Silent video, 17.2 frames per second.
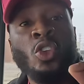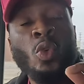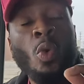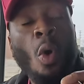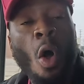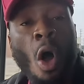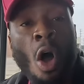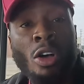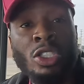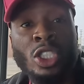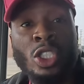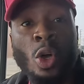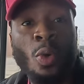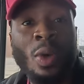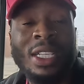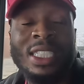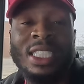You
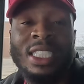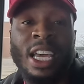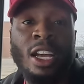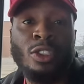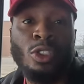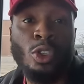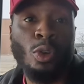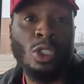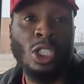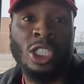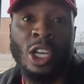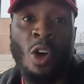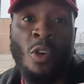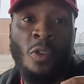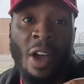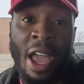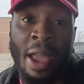also can schedule
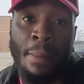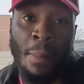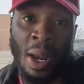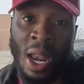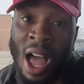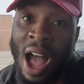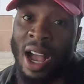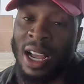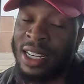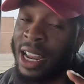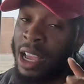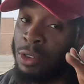yourself a block.